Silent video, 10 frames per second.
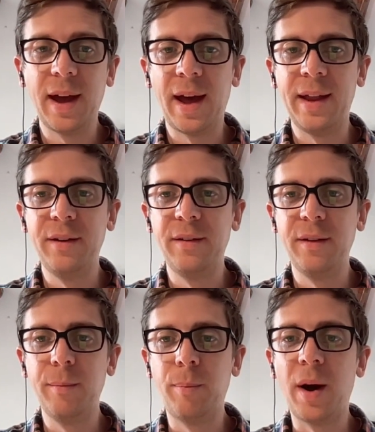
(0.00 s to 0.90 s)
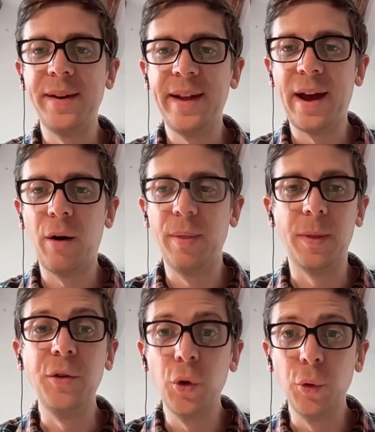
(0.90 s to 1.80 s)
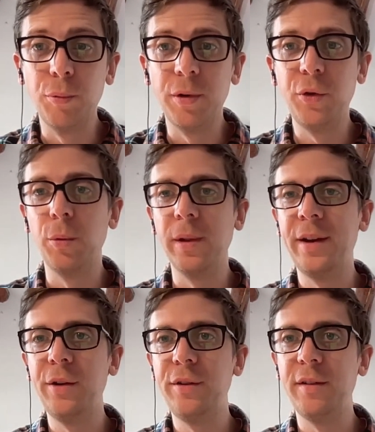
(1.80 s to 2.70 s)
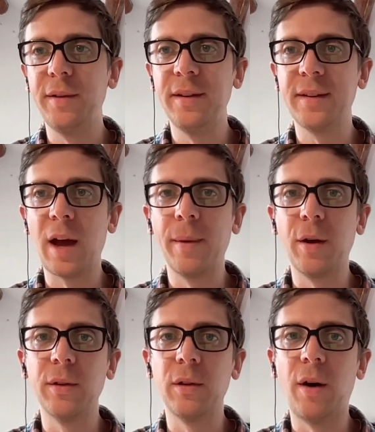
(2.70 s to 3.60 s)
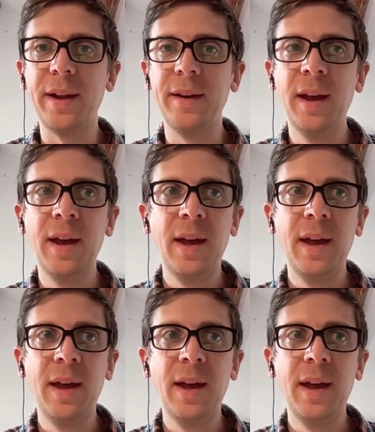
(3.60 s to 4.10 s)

And by now, the new renewable energies that is coming online